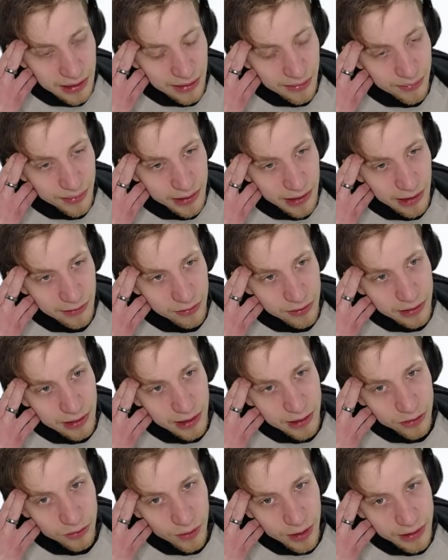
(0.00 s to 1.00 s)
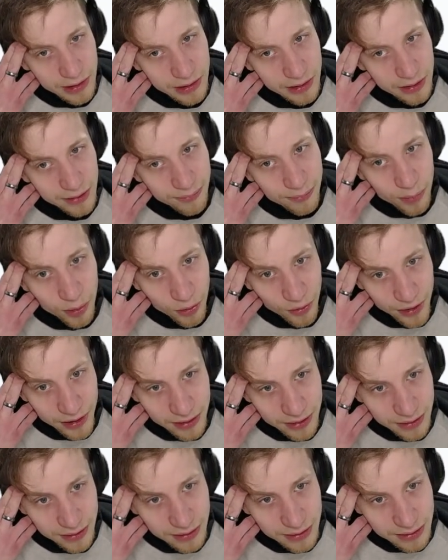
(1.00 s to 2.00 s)
but I would like to adhere a
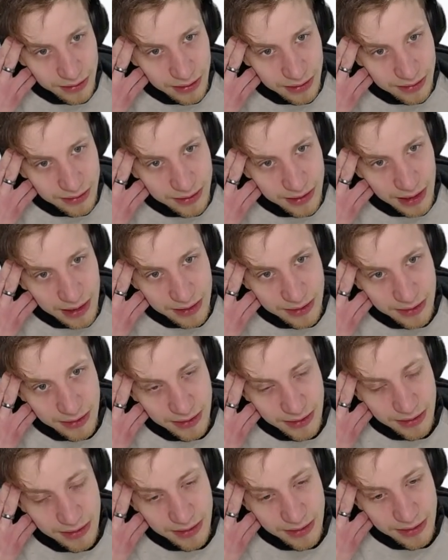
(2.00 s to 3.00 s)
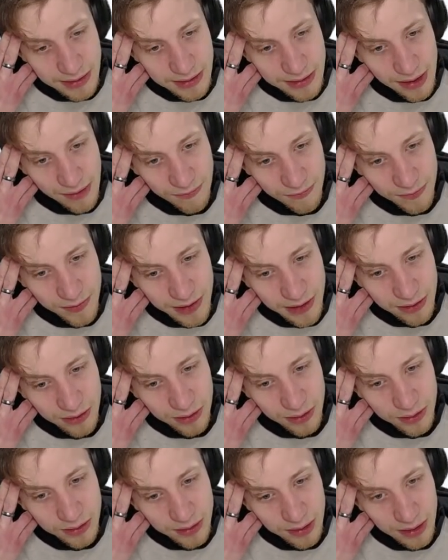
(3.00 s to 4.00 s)
point that says something
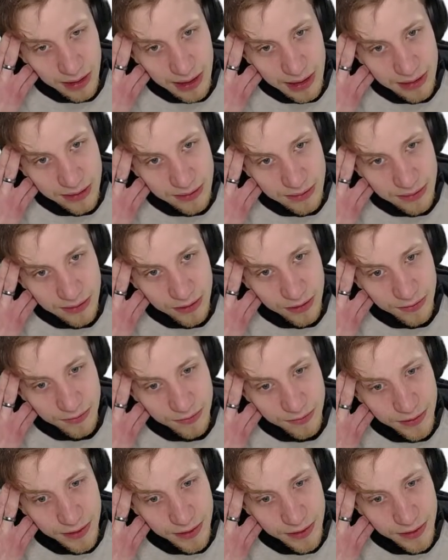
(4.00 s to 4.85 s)
along the lines of